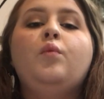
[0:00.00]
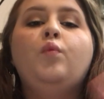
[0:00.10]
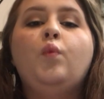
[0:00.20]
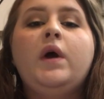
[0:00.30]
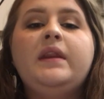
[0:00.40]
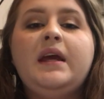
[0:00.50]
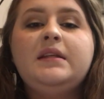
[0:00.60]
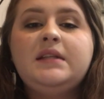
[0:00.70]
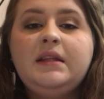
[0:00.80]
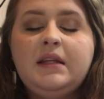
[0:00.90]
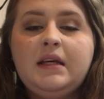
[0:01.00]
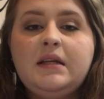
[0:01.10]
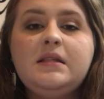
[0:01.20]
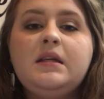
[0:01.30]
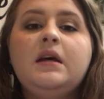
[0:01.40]
when they did
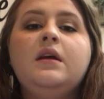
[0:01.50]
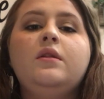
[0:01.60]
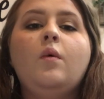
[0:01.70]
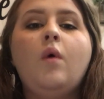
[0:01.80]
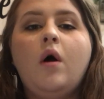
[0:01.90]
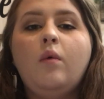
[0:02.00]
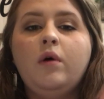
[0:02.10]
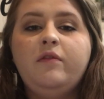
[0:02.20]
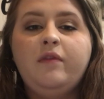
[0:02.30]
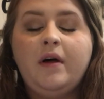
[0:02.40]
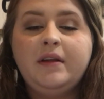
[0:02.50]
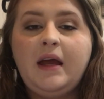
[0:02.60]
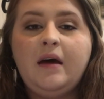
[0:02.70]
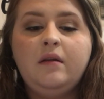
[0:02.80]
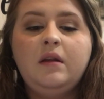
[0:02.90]
this, the wall would fall
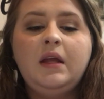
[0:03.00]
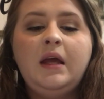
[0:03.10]
down.